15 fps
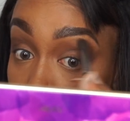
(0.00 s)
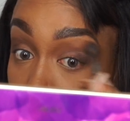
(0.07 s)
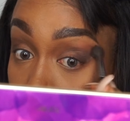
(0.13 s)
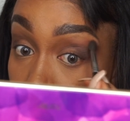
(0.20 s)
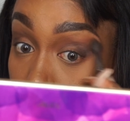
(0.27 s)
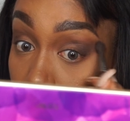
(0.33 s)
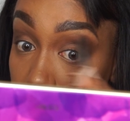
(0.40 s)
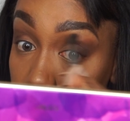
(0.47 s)
So
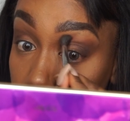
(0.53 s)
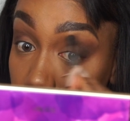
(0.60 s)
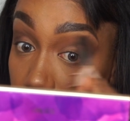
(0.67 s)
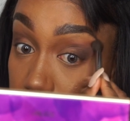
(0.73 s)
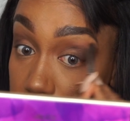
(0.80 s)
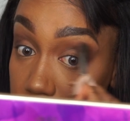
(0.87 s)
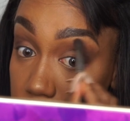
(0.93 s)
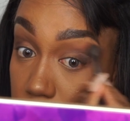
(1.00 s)
what I really
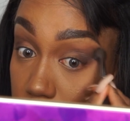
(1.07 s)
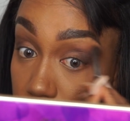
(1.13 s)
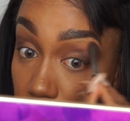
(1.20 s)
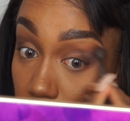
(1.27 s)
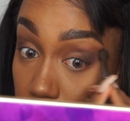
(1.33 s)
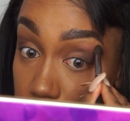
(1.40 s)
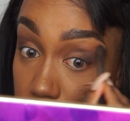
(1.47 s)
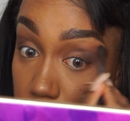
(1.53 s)
want to
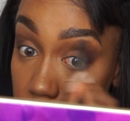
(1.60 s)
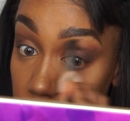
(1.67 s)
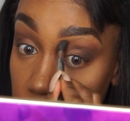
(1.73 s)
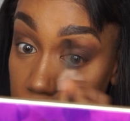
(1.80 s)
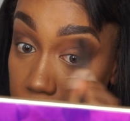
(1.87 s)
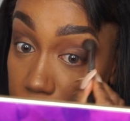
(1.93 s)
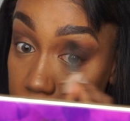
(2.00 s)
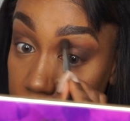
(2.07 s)
start
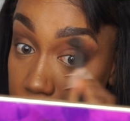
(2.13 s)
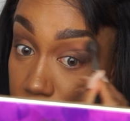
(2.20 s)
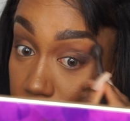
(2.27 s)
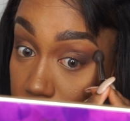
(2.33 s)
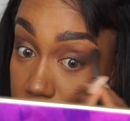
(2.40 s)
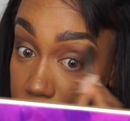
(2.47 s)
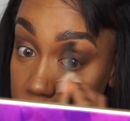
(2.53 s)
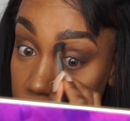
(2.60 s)
doing
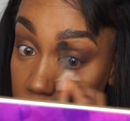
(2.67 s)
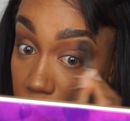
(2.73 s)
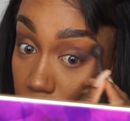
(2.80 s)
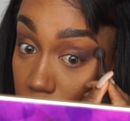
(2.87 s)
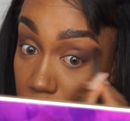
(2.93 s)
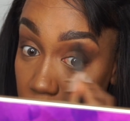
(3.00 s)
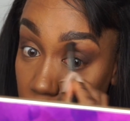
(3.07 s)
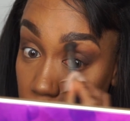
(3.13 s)
is getting
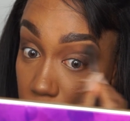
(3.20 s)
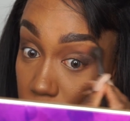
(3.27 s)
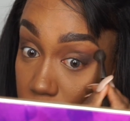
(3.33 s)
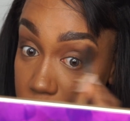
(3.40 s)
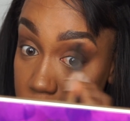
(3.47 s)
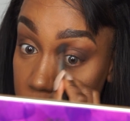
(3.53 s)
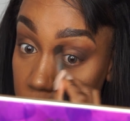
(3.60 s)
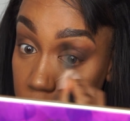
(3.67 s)
my
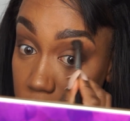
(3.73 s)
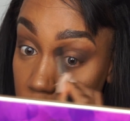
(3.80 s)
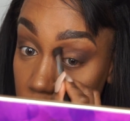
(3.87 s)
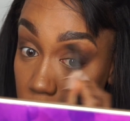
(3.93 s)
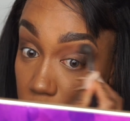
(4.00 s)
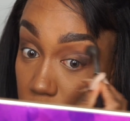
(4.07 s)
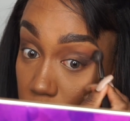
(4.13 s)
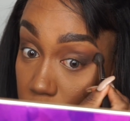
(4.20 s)
upload
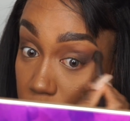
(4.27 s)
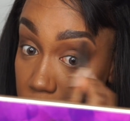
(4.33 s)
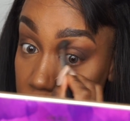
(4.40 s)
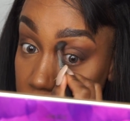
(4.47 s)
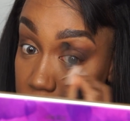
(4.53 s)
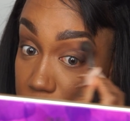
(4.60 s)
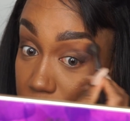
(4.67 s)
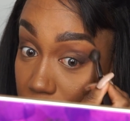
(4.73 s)
schedule
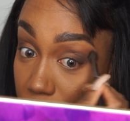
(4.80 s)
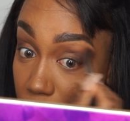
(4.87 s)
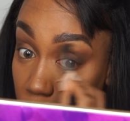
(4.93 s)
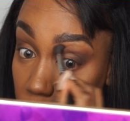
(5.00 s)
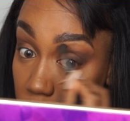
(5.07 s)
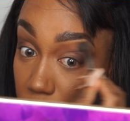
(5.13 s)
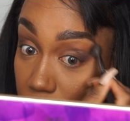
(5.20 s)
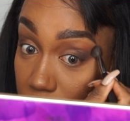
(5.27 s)

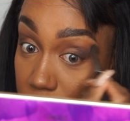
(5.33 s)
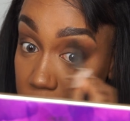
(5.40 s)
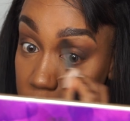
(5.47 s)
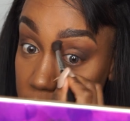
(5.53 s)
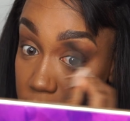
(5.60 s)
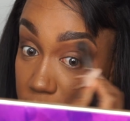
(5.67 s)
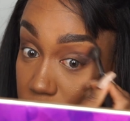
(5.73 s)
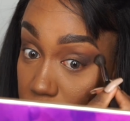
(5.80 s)
down and
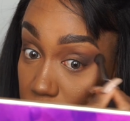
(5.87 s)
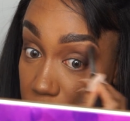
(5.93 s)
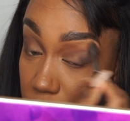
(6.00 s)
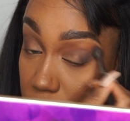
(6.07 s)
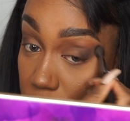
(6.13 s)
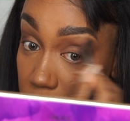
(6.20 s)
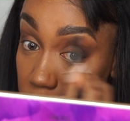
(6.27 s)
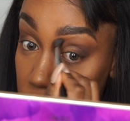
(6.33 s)

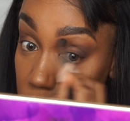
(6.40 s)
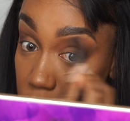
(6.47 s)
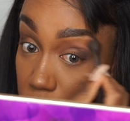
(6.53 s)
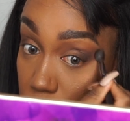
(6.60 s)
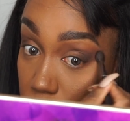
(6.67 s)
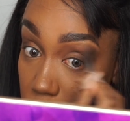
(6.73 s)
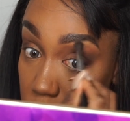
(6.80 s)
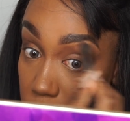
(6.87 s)
sticking
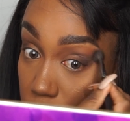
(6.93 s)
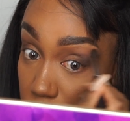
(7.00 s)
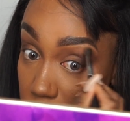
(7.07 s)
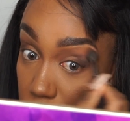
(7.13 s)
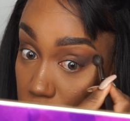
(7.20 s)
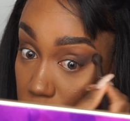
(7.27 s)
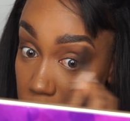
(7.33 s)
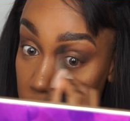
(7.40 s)
to
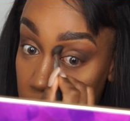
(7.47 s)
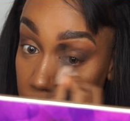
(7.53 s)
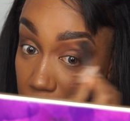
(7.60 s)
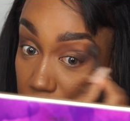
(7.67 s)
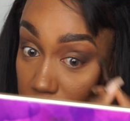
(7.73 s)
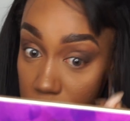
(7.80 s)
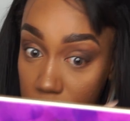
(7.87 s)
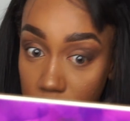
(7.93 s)
it. I
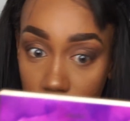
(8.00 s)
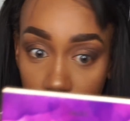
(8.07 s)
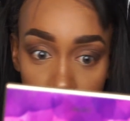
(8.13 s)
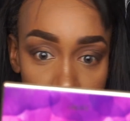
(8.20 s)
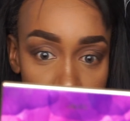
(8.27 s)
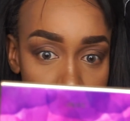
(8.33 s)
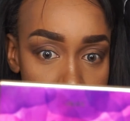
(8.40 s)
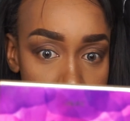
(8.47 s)
think it
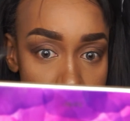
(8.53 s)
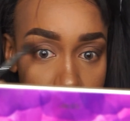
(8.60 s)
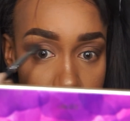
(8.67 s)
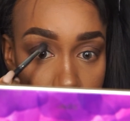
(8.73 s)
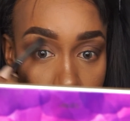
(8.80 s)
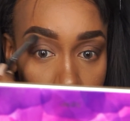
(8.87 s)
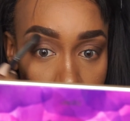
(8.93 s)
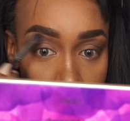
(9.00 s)
helps
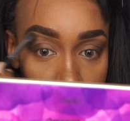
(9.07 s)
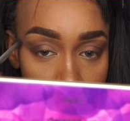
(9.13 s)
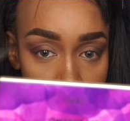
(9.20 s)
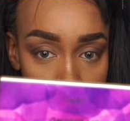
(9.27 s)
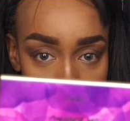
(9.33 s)
me with just